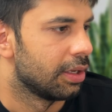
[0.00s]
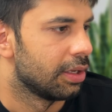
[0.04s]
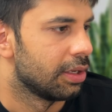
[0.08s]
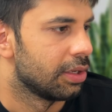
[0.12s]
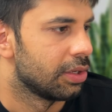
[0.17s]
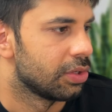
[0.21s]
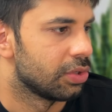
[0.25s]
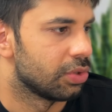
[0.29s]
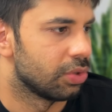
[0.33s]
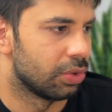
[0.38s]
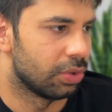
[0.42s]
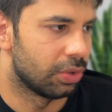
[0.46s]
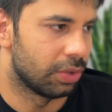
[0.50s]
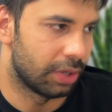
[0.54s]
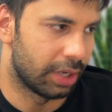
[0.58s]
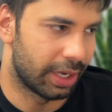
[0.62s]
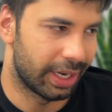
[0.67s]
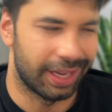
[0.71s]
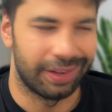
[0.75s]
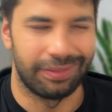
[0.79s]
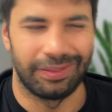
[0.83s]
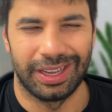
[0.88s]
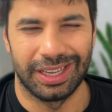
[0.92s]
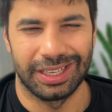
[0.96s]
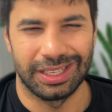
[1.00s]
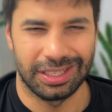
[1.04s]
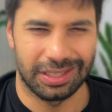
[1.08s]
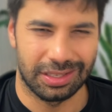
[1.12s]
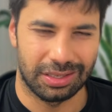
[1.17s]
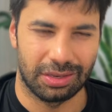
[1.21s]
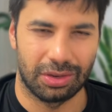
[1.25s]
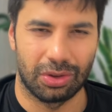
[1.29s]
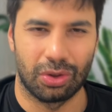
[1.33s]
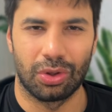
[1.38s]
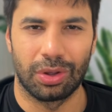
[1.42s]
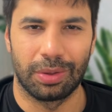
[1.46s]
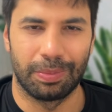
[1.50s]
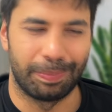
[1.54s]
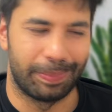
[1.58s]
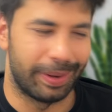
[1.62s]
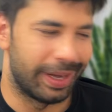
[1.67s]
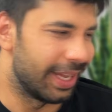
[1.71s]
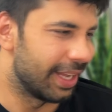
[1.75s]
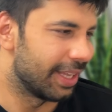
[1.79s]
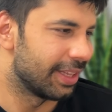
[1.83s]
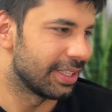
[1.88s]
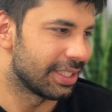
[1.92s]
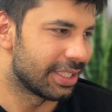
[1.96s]
So again, we can just
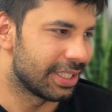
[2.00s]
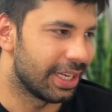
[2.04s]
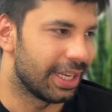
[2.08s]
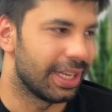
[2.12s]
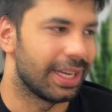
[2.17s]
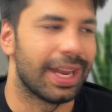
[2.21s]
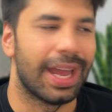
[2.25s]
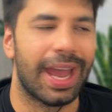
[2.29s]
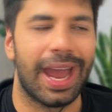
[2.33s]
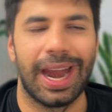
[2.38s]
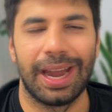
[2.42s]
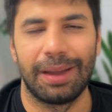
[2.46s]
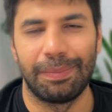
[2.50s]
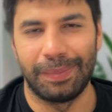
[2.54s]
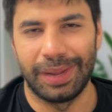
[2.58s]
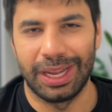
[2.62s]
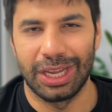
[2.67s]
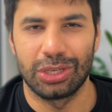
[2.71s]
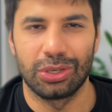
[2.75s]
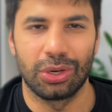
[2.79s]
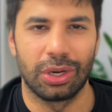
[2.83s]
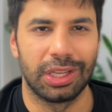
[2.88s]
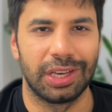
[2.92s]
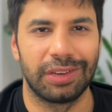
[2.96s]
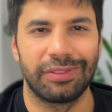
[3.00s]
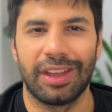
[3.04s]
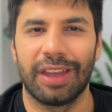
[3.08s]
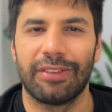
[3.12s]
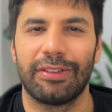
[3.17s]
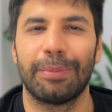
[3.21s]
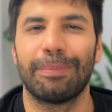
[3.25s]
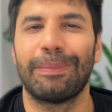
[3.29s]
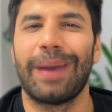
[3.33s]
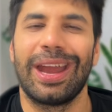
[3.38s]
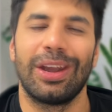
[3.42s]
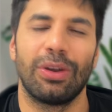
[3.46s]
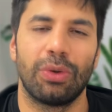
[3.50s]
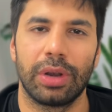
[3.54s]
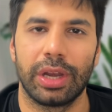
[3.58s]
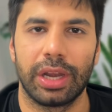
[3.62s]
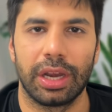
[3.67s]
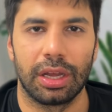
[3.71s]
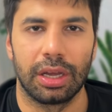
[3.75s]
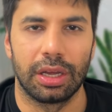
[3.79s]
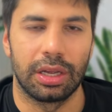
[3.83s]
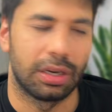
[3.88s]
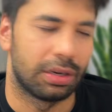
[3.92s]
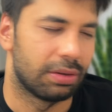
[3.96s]
break the chain and make sure that we have a manual
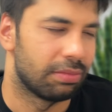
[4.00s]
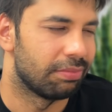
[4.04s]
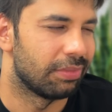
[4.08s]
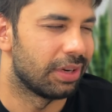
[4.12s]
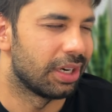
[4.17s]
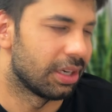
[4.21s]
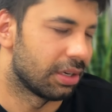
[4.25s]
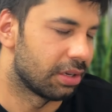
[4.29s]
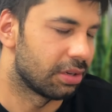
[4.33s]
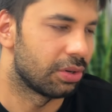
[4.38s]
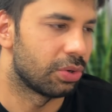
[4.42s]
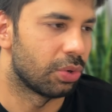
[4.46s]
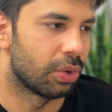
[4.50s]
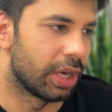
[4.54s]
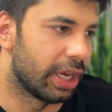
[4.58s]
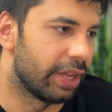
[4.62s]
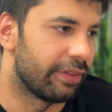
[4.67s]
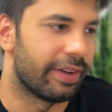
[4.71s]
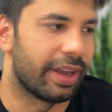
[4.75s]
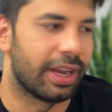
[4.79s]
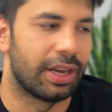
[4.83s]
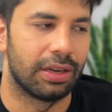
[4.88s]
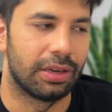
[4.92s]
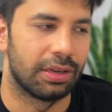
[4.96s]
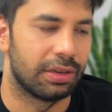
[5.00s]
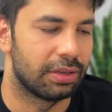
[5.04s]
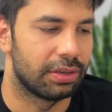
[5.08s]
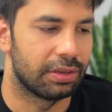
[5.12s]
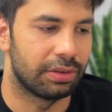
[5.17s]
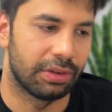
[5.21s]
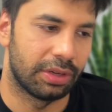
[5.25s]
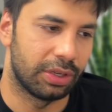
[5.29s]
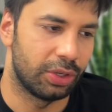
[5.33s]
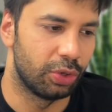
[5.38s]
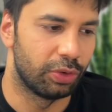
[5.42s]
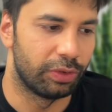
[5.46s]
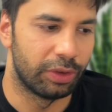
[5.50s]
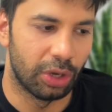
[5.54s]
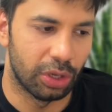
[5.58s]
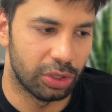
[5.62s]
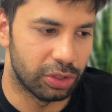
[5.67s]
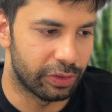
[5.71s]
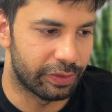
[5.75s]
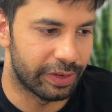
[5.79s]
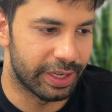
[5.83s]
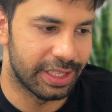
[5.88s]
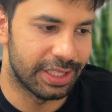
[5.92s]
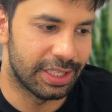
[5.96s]
trigger, but totally fine. You will
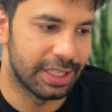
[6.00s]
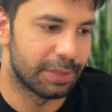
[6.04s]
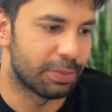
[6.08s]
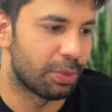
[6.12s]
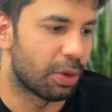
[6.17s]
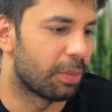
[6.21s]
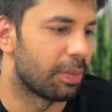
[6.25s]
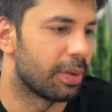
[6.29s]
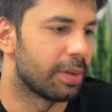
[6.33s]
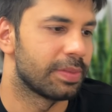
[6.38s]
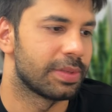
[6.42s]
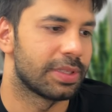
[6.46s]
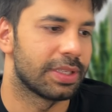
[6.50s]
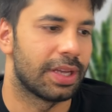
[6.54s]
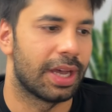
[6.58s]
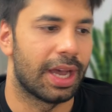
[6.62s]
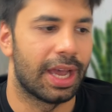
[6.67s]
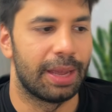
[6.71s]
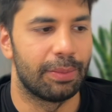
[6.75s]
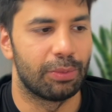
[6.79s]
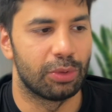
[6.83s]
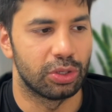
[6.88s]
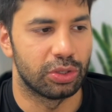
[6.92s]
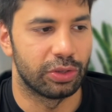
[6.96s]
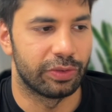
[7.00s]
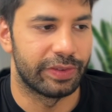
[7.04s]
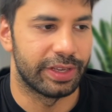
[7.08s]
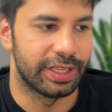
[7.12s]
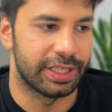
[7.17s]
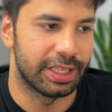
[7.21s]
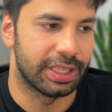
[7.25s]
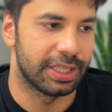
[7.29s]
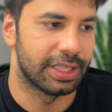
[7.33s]
also face these problems. I am also facing